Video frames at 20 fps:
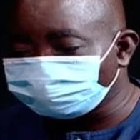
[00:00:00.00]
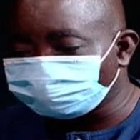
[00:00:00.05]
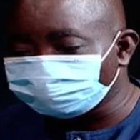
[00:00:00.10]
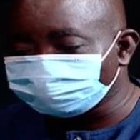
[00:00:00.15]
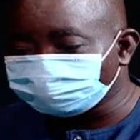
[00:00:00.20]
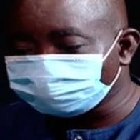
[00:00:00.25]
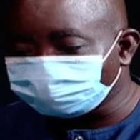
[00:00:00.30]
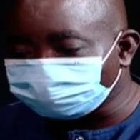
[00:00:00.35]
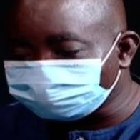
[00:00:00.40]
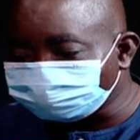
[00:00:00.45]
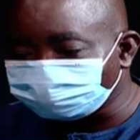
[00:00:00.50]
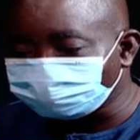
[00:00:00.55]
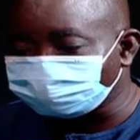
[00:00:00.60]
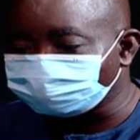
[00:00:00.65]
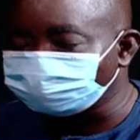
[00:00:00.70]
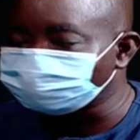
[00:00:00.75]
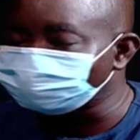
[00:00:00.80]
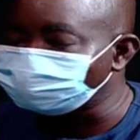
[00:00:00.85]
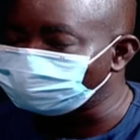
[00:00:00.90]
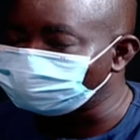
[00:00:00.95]
was nothing like
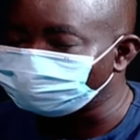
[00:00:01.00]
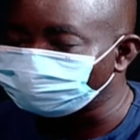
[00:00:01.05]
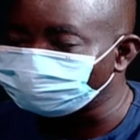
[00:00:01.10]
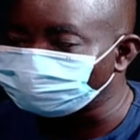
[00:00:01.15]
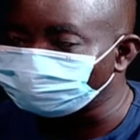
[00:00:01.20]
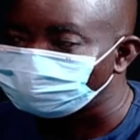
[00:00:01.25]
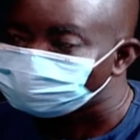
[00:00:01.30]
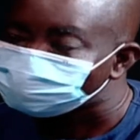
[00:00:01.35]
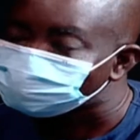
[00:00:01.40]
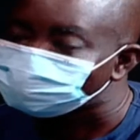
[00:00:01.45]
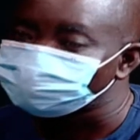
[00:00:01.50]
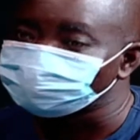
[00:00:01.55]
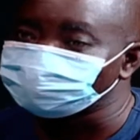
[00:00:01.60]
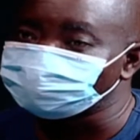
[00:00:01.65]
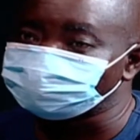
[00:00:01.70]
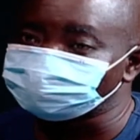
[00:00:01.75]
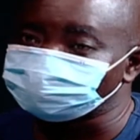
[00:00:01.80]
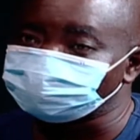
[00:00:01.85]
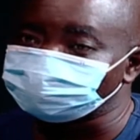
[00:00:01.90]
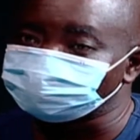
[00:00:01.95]
that that happened. What happened
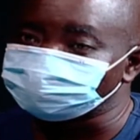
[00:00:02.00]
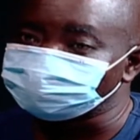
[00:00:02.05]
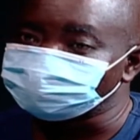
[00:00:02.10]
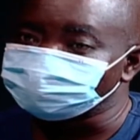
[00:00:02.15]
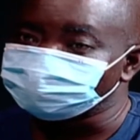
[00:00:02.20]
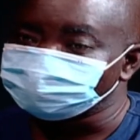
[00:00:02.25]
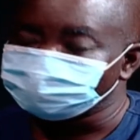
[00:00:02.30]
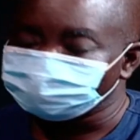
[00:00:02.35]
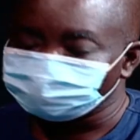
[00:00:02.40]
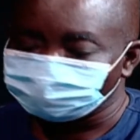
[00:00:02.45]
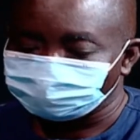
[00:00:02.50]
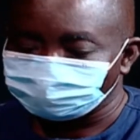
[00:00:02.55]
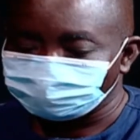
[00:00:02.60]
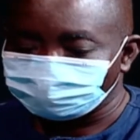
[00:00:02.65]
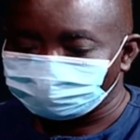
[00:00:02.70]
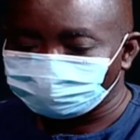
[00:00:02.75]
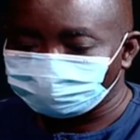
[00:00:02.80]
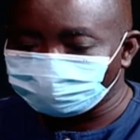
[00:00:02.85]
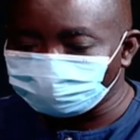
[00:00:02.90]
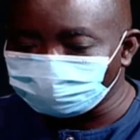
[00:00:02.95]
was that mm.
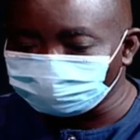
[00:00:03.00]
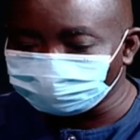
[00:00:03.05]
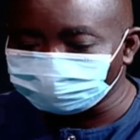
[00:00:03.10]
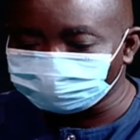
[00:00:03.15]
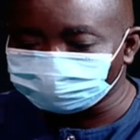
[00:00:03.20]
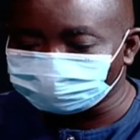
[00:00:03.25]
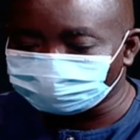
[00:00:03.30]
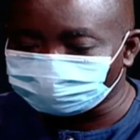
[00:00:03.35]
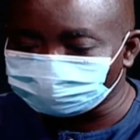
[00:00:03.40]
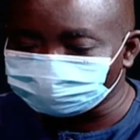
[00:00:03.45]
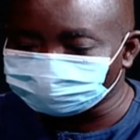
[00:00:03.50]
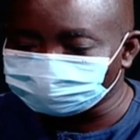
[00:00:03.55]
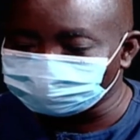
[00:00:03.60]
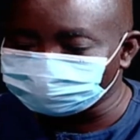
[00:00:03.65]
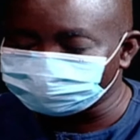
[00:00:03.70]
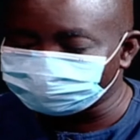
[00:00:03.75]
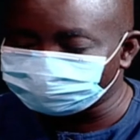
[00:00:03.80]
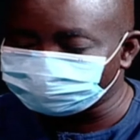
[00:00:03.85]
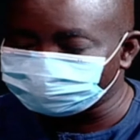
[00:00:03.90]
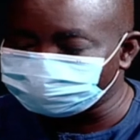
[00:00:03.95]
when the
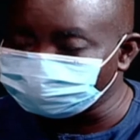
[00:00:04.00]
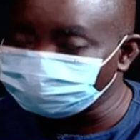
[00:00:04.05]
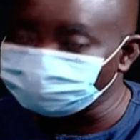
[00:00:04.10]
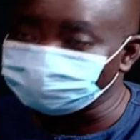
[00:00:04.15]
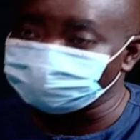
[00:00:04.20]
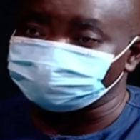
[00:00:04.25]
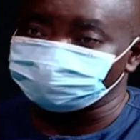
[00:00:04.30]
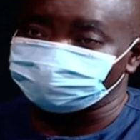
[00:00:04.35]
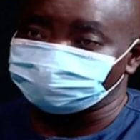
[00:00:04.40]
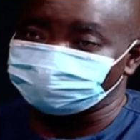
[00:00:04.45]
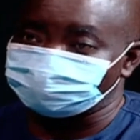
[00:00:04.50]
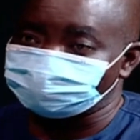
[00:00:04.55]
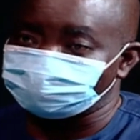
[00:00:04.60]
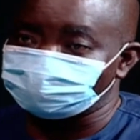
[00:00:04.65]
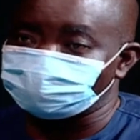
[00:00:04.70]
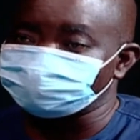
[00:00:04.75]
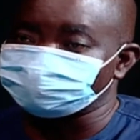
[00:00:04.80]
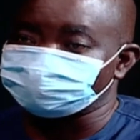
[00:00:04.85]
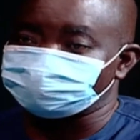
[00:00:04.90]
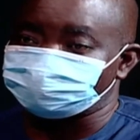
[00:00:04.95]
contract period
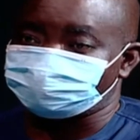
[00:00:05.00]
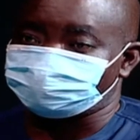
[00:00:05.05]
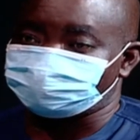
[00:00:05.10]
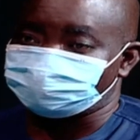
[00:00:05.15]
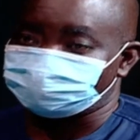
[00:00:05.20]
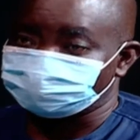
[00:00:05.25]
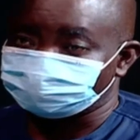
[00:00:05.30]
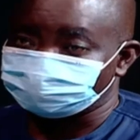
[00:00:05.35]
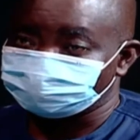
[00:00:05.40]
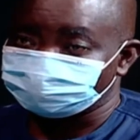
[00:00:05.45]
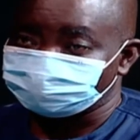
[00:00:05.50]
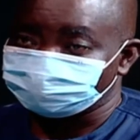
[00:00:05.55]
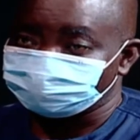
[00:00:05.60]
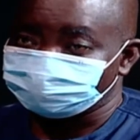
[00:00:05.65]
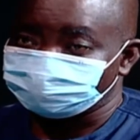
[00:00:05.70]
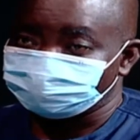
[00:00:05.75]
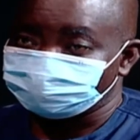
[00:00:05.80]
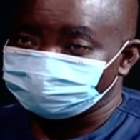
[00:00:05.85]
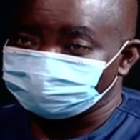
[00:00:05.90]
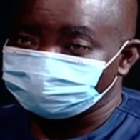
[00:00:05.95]
lasts,
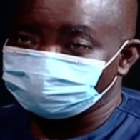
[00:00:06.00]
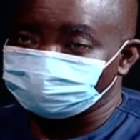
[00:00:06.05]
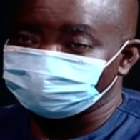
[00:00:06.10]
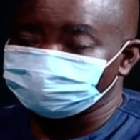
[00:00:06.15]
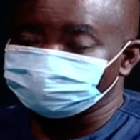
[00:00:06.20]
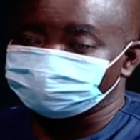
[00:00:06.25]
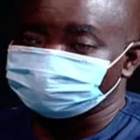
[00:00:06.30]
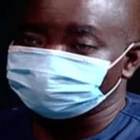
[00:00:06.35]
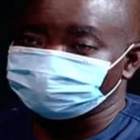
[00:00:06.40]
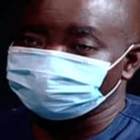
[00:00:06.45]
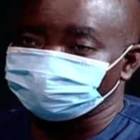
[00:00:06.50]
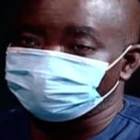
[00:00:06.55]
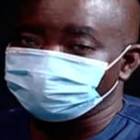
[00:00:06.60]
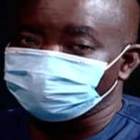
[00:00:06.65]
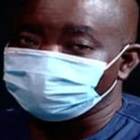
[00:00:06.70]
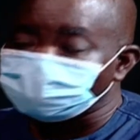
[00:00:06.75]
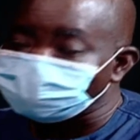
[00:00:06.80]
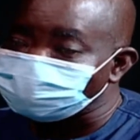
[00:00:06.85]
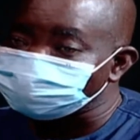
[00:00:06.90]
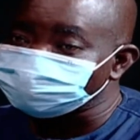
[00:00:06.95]
and we
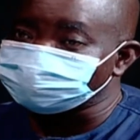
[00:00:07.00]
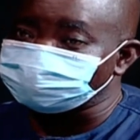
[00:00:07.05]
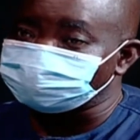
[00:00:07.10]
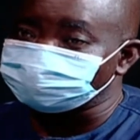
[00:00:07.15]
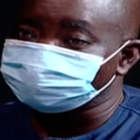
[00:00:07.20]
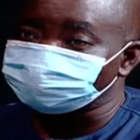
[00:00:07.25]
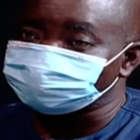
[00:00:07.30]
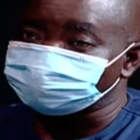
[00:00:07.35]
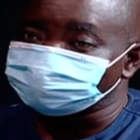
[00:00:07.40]
realize that